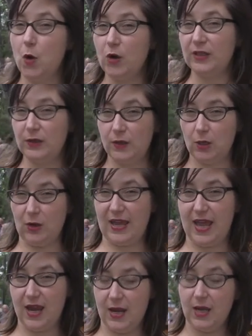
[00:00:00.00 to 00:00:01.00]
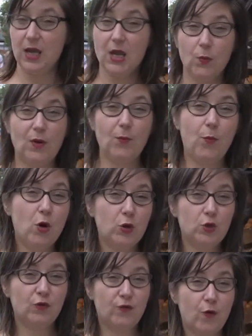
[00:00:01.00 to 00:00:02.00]
born in the UK were
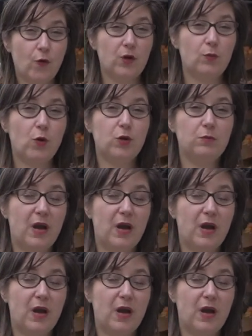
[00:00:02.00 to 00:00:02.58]
born to foreign-born